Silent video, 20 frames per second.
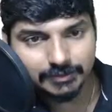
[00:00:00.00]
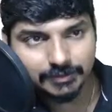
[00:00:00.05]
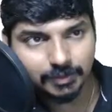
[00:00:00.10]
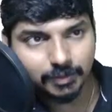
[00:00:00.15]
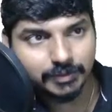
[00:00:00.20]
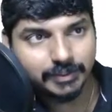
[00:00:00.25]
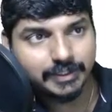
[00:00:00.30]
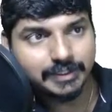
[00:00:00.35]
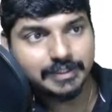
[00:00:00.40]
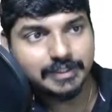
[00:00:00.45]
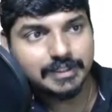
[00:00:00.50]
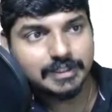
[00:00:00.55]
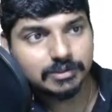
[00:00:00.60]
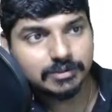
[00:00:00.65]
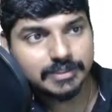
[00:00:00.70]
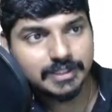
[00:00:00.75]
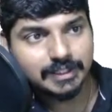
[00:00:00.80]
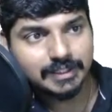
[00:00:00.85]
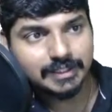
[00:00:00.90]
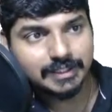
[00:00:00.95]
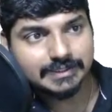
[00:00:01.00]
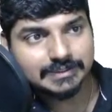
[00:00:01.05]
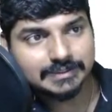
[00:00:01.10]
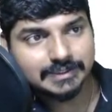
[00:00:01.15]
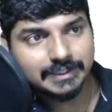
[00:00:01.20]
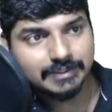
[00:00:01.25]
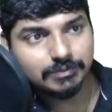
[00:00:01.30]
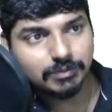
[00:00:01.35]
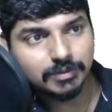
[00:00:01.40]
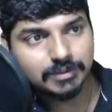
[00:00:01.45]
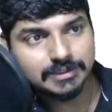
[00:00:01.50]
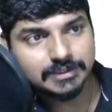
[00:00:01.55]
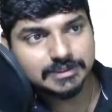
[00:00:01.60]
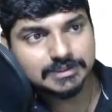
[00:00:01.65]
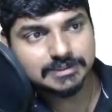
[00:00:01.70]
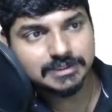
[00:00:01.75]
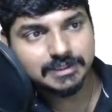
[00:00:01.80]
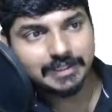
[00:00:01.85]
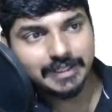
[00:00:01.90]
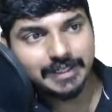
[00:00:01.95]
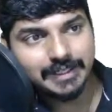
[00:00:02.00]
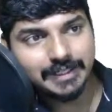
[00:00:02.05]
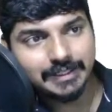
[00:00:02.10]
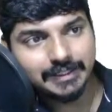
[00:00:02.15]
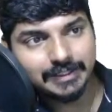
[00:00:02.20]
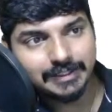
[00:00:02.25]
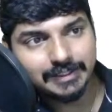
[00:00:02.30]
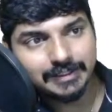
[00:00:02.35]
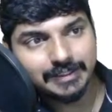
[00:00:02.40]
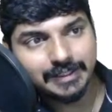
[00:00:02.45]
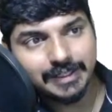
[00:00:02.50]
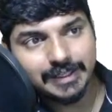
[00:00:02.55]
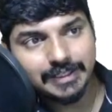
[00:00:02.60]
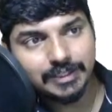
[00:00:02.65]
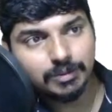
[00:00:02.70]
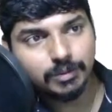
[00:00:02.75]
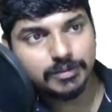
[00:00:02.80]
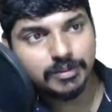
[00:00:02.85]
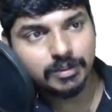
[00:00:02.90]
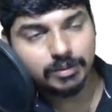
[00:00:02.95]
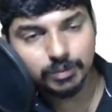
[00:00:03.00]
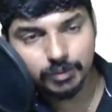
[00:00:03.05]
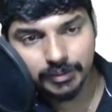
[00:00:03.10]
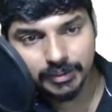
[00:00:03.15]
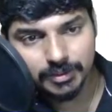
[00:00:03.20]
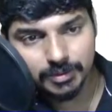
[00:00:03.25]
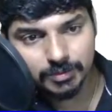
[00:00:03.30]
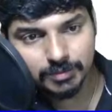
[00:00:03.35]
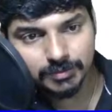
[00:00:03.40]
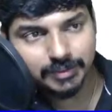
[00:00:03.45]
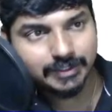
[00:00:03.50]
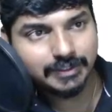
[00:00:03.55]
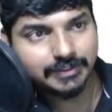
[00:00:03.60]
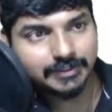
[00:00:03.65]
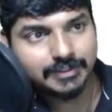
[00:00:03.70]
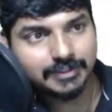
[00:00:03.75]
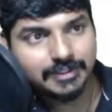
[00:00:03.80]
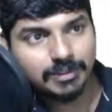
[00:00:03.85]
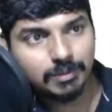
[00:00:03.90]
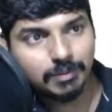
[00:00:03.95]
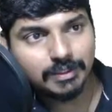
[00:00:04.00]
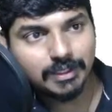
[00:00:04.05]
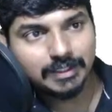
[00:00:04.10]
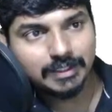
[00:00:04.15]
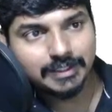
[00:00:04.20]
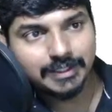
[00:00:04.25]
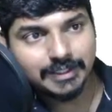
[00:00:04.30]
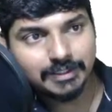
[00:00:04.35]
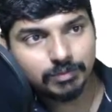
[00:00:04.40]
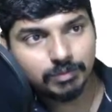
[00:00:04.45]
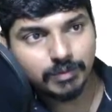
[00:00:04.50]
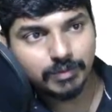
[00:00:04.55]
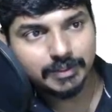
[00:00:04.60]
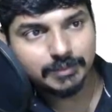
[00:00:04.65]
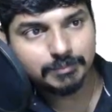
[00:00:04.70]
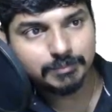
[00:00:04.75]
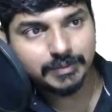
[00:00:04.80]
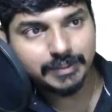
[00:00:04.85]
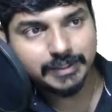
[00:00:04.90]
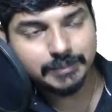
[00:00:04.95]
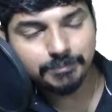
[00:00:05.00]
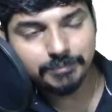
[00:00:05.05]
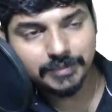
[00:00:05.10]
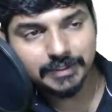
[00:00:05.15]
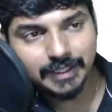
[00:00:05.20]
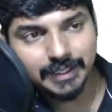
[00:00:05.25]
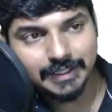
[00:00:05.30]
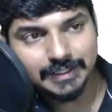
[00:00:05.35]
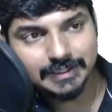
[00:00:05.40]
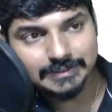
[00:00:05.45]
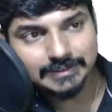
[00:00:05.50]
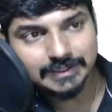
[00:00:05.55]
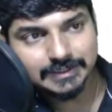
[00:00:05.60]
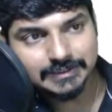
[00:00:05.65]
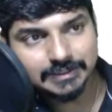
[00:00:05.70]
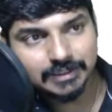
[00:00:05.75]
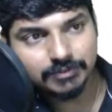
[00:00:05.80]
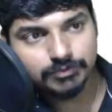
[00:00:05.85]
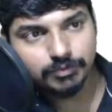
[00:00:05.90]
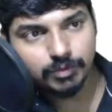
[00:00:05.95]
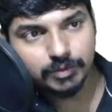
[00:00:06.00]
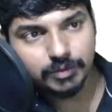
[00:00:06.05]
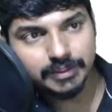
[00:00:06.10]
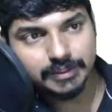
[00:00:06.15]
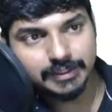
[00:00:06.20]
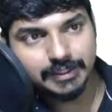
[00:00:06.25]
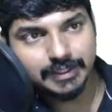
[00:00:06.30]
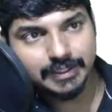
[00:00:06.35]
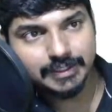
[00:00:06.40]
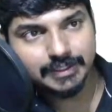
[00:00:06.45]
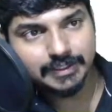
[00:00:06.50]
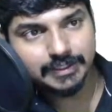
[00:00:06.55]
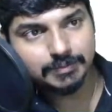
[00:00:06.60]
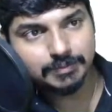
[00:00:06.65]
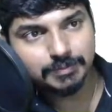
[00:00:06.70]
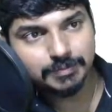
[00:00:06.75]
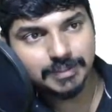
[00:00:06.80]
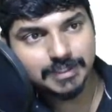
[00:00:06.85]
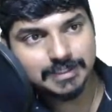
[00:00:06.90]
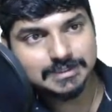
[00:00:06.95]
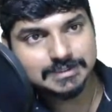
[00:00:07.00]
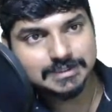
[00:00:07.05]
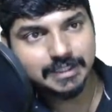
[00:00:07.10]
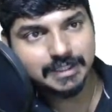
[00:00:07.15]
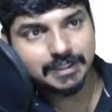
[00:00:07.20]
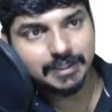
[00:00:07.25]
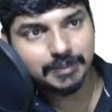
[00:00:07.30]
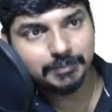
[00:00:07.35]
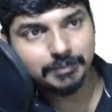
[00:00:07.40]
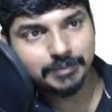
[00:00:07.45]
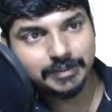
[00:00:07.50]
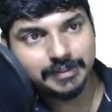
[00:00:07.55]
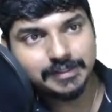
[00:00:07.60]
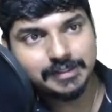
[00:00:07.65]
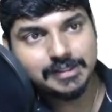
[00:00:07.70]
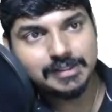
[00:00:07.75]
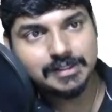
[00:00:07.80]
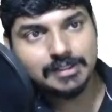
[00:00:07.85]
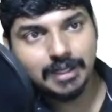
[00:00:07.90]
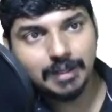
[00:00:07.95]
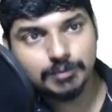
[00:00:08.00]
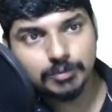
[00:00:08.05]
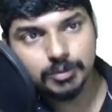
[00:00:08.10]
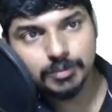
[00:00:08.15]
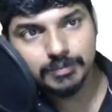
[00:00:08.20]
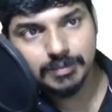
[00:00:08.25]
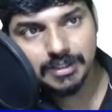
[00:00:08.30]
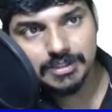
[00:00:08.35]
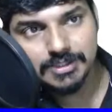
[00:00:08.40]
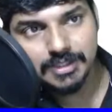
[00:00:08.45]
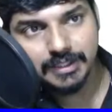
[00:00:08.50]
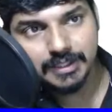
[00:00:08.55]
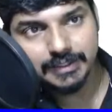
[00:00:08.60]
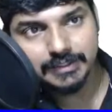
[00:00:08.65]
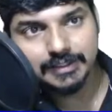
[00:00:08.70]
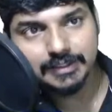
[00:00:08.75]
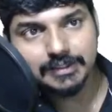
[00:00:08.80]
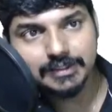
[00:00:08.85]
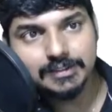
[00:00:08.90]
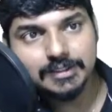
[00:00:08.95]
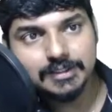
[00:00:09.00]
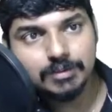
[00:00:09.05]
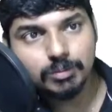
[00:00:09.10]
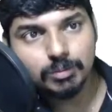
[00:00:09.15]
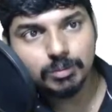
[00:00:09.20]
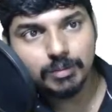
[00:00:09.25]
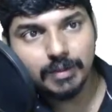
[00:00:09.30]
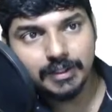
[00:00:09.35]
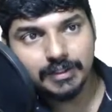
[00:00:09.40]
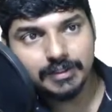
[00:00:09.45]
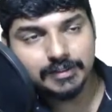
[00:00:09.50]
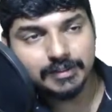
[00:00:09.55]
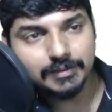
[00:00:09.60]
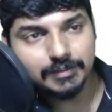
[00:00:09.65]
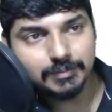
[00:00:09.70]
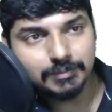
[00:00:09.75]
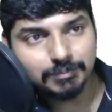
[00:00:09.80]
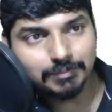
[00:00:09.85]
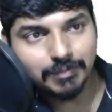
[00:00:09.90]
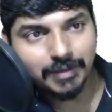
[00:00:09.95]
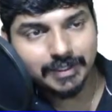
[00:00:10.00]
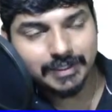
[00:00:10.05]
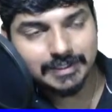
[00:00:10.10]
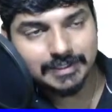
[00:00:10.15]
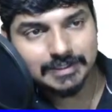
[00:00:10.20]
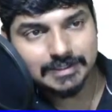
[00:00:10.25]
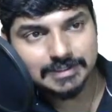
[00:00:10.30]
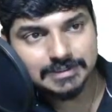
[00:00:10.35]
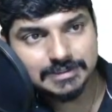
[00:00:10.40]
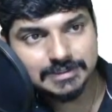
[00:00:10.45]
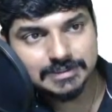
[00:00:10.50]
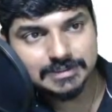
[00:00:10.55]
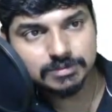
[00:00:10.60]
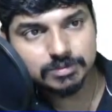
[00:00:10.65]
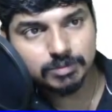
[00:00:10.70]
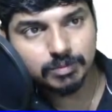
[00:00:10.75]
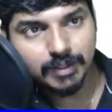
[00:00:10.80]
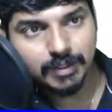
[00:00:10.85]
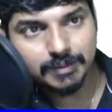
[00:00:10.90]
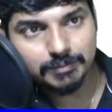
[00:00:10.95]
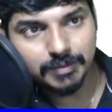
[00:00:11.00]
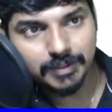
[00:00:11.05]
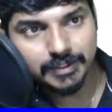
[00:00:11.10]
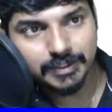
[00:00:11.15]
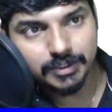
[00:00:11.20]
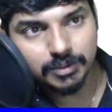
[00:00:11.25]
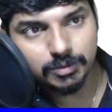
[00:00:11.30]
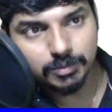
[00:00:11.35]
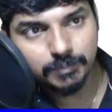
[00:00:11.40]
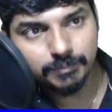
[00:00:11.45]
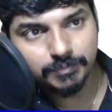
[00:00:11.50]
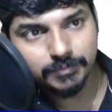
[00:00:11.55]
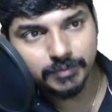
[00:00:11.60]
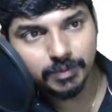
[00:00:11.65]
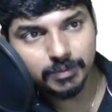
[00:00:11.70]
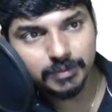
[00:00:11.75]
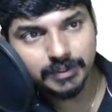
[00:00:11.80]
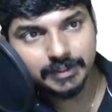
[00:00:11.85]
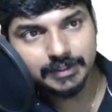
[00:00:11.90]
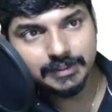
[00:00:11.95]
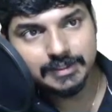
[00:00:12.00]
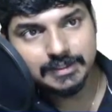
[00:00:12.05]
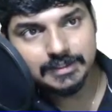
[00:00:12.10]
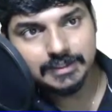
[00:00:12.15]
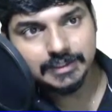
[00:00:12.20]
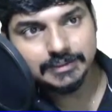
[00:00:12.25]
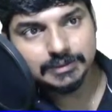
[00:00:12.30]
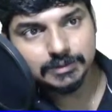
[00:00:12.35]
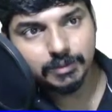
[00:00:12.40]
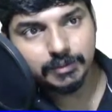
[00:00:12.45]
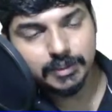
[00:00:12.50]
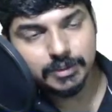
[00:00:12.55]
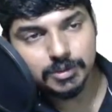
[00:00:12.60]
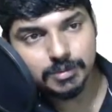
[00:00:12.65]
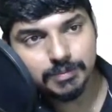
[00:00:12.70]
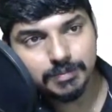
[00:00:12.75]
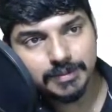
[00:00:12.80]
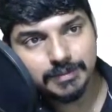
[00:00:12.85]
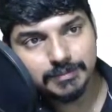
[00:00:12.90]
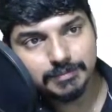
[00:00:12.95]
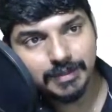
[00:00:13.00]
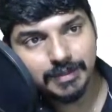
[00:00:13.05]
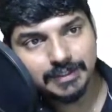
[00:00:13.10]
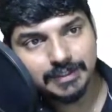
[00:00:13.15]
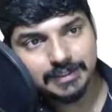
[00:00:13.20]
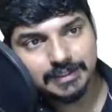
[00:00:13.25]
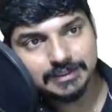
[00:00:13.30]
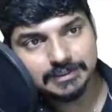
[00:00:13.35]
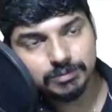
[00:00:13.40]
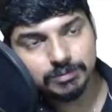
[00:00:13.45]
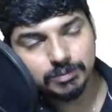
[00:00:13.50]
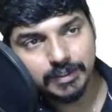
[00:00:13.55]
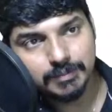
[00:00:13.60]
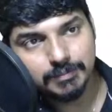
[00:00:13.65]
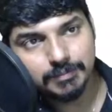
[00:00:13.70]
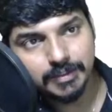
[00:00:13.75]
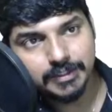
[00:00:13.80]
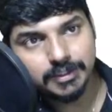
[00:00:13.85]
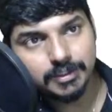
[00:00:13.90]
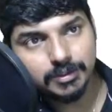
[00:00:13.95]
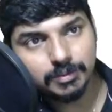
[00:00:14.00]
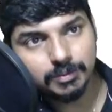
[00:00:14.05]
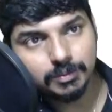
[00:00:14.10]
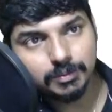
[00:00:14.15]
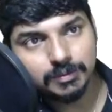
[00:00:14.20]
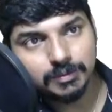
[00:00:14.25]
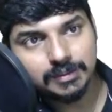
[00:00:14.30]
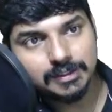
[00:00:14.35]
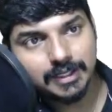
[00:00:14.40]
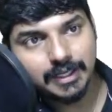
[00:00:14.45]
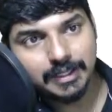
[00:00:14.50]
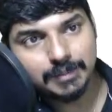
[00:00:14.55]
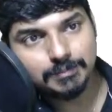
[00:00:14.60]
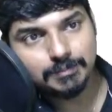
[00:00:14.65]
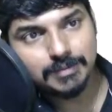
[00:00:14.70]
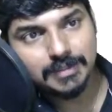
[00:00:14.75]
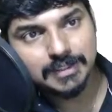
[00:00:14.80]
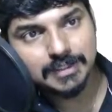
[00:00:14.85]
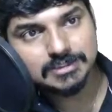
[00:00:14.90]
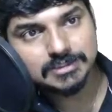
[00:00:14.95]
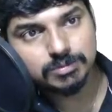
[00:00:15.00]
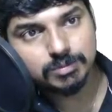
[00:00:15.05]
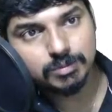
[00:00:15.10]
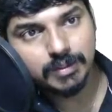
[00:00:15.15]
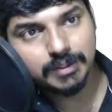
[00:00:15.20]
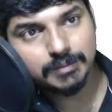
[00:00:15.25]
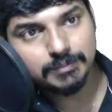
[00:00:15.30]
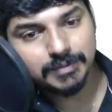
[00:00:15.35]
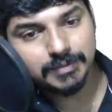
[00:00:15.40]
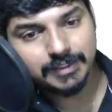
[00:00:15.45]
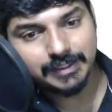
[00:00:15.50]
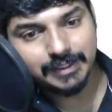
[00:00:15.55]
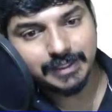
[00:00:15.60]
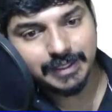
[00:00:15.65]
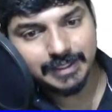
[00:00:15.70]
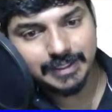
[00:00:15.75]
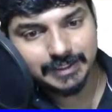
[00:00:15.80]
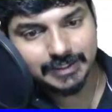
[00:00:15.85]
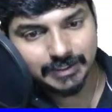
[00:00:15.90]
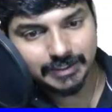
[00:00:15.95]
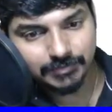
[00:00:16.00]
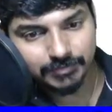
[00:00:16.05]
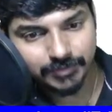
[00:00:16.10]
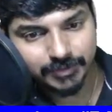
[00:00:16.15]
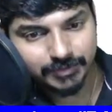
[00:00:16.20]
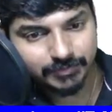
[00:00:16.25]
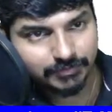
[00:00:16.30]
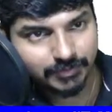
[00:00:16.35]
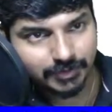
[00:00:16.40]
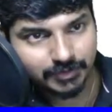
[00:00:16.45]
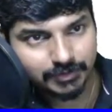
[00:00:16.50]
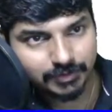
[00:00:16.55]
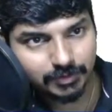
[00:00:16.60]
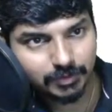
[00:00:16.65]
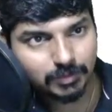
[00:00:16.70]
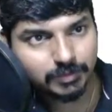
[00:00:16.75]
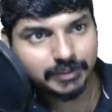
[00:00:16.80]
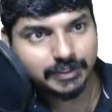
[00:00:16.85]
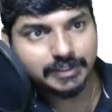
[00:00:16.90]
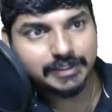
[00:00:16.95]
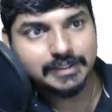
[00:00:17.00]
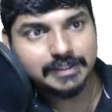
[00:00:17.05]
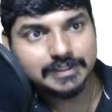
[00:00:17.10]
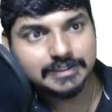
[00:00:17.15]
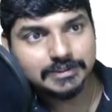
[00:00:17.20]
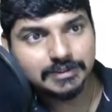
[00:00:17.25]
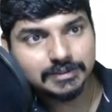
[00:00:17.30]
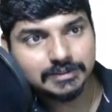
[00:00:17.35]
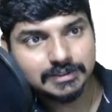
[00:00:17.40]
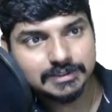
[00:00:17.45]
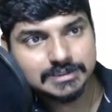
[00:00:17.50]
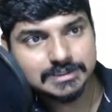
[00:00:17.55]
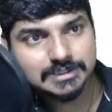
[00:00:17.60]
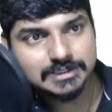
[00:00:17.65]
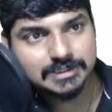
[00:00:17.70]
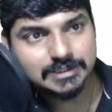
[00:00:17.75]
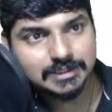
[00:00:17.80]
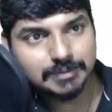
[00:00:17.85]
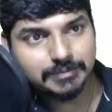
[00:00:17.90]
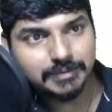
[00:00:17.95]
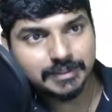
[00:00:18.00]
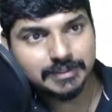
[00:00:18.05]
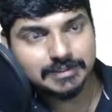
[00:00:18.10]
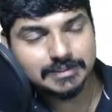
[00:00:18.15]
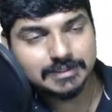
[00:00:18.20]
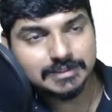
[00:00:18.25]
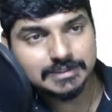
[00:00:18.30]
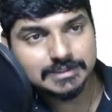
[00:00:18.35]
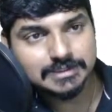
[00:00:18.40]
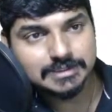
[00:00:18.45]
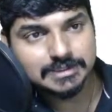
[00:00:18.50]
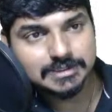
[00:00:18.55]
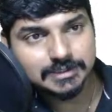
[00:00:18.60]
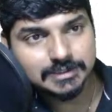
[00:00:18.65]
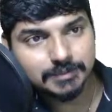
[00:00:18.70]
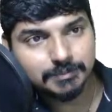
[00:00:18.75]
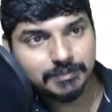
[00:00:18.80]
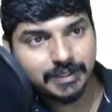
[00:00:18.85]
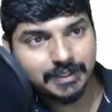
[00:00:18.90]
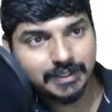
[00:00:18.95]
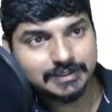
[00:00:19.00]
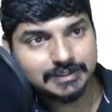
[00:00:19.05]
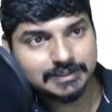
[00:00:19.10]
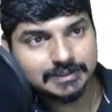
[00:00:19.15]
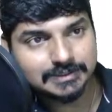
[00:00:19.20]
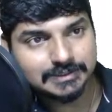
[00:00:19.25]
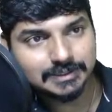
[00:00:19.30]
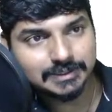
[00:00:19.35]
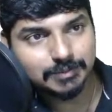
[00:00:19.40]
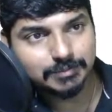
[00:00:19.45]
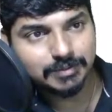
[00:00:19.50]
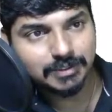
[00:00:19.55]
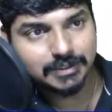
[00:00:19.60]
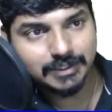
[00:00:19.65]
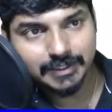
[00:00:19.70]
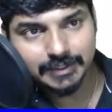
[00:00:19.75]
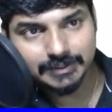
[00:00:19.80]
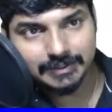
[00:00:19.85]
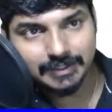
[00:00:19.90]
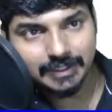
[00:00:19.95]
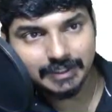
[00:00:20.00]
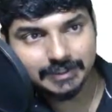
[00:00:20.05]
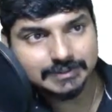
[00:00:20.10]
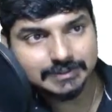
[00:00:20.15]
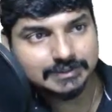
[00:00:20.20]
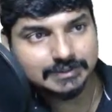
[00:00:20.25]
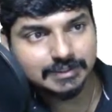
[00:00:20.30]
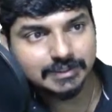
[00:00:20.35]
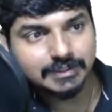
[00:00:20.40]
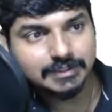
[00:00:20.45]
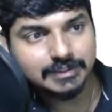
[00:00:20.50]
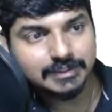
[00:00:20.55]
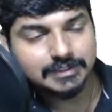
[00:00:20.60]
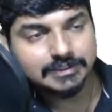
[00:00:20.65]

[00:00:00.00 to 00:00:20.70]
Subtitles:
Okay, so yahan say what is the area A2 you're going to get? Well, I'll get 1 by 8 6 are 48 plus yahan pe aapko mil jayega 1 minus 1 by 2. Okay, it's going to be minus 1 by 2 and plus 1 by 8, everyone. Okay, so this term and this term and this term will get cancelled.